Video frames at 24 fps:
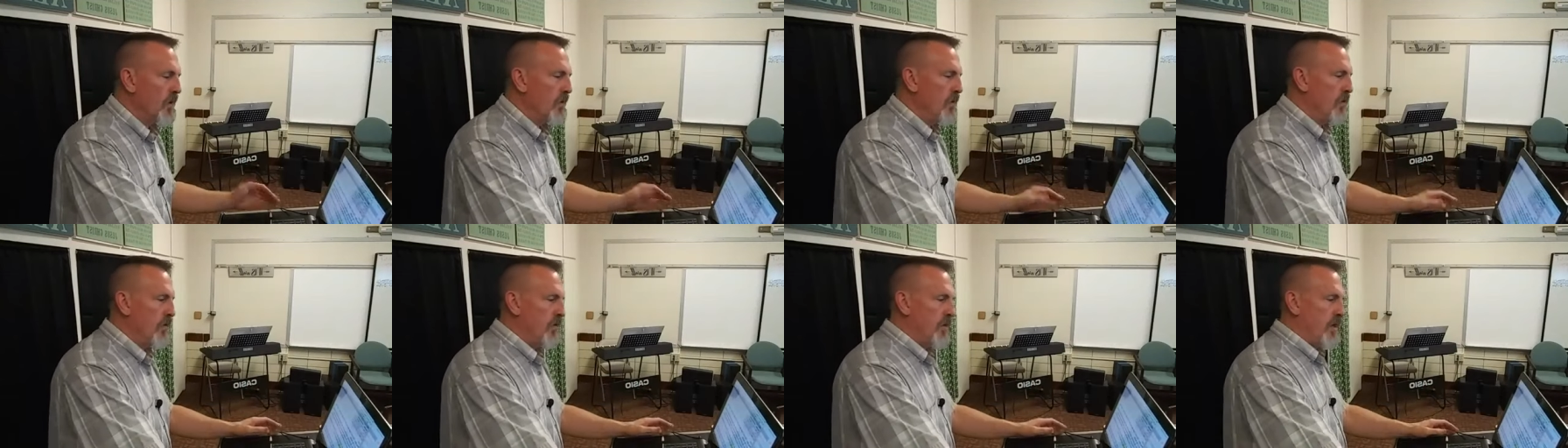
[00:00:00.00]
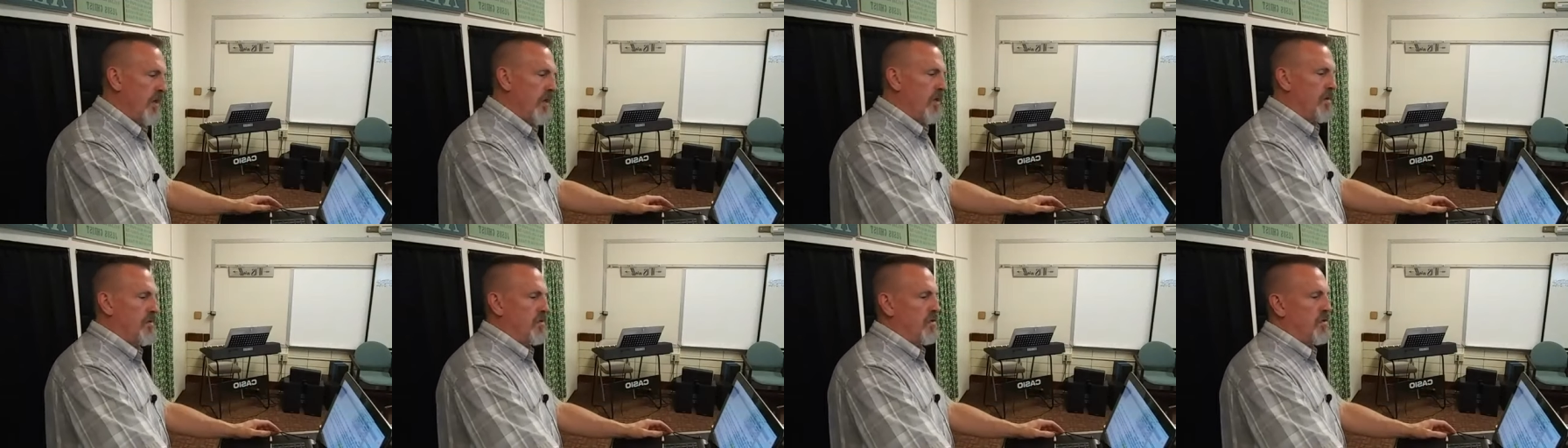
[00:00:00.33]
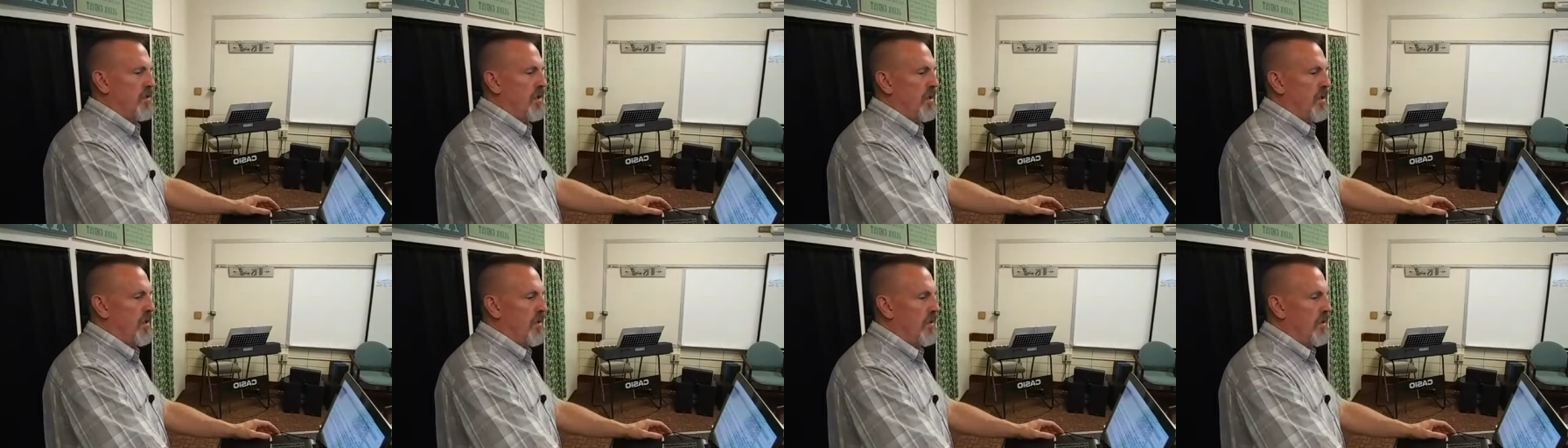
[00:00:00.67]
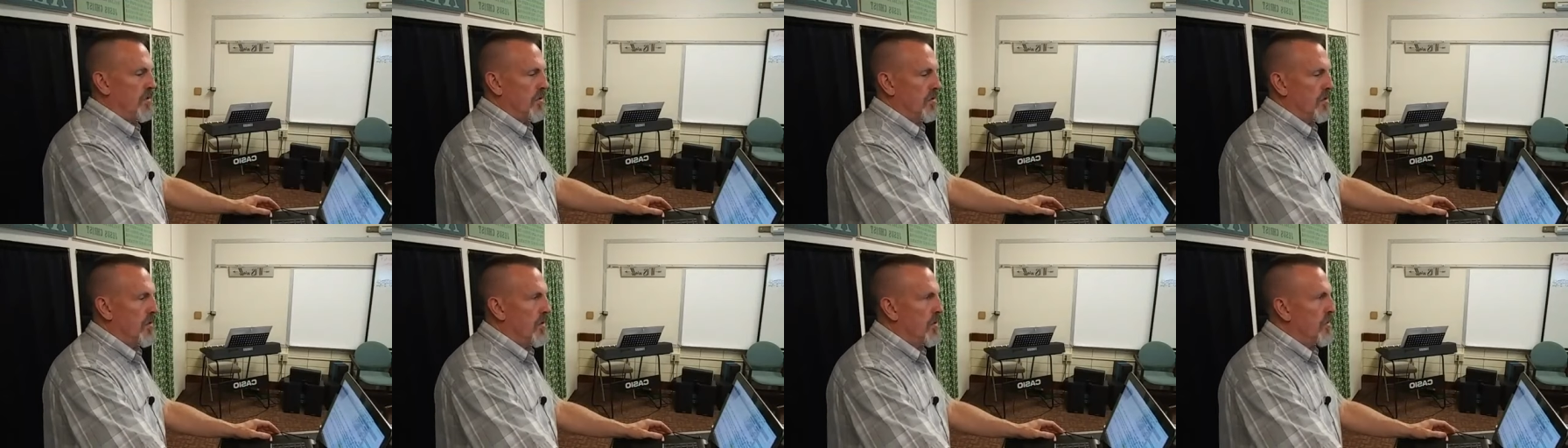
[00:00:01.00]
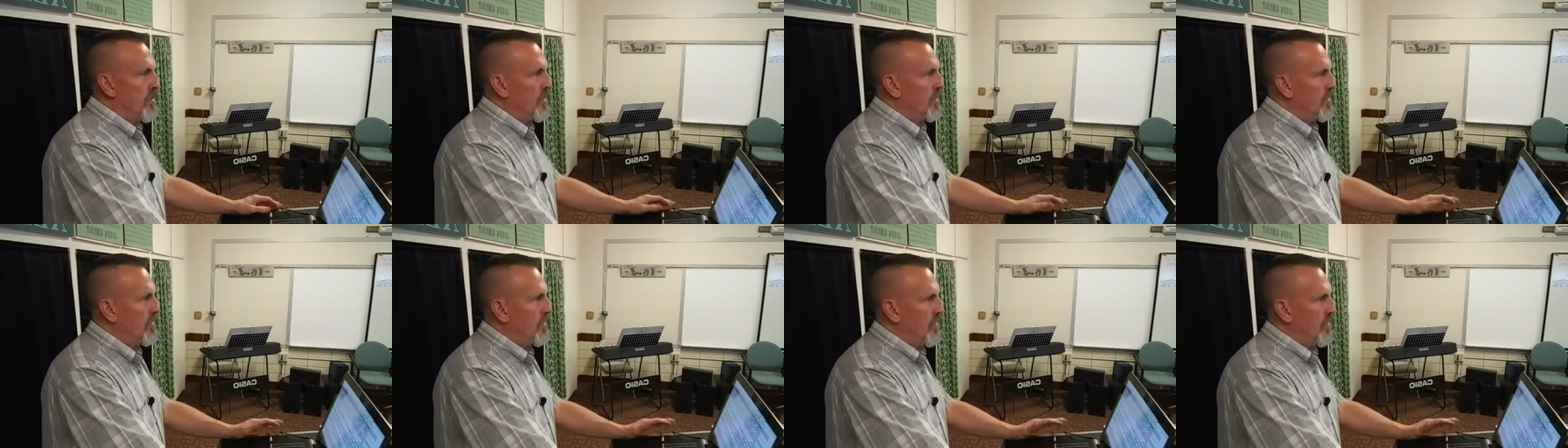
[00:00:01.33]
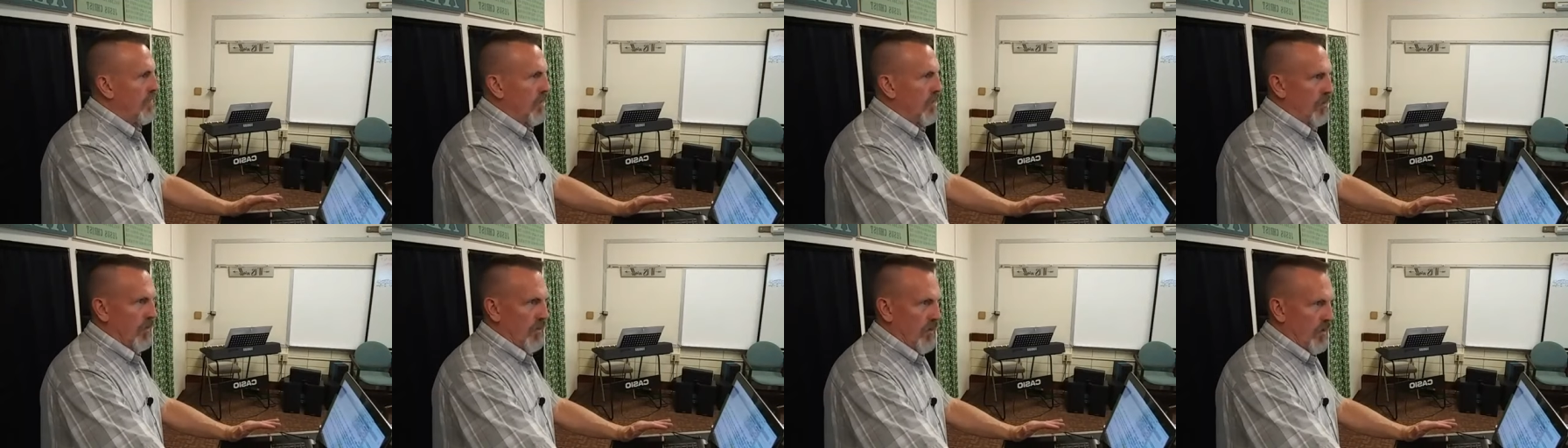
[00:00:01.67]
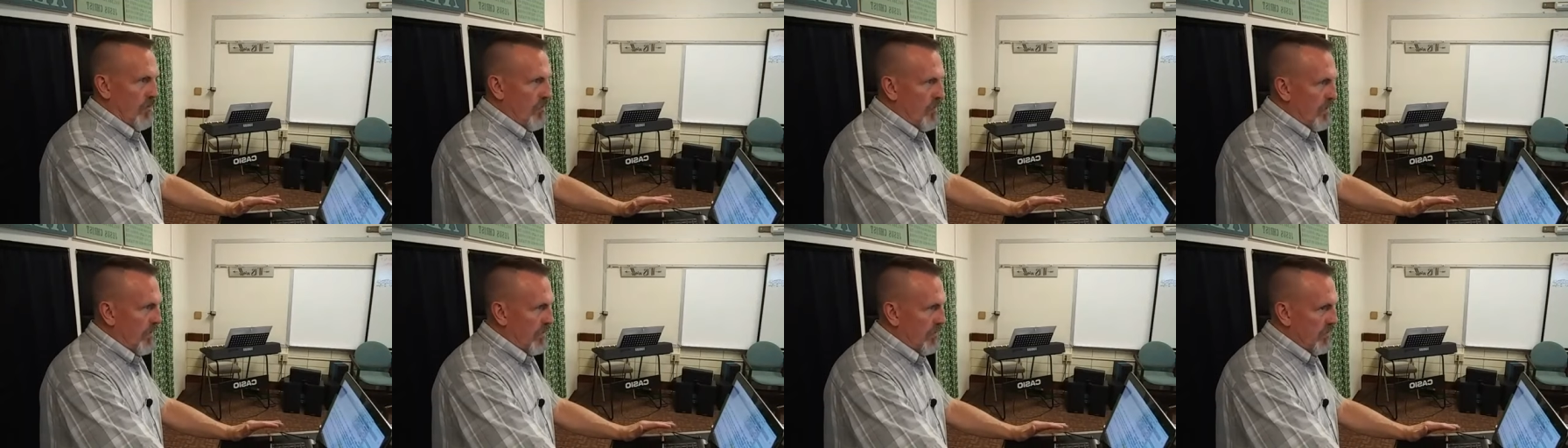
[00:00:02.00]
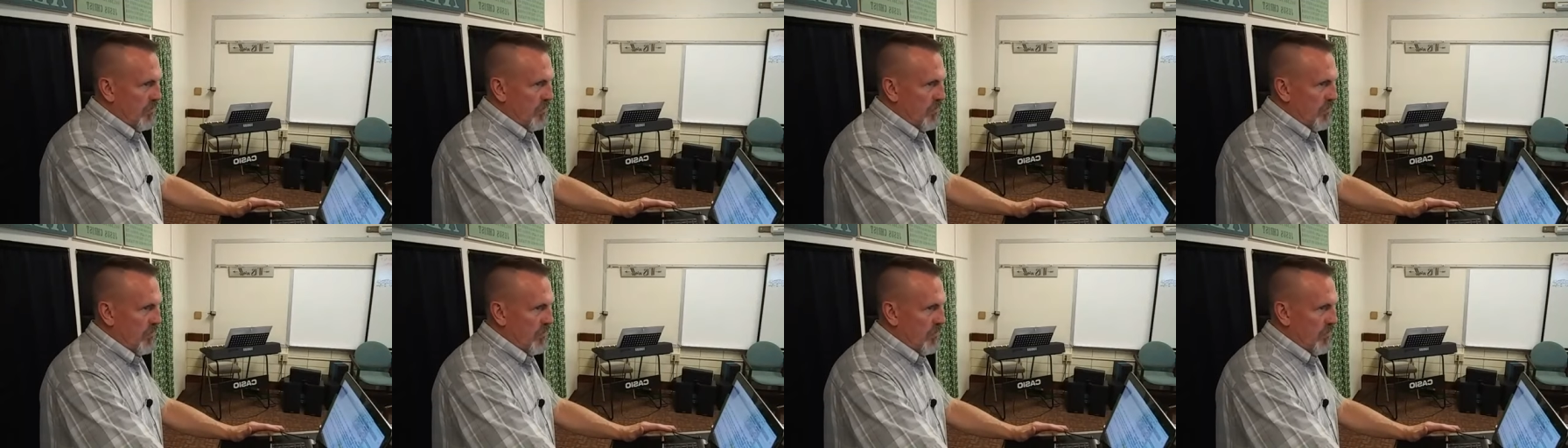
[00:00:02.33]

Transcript: You can't cheat. You are nobody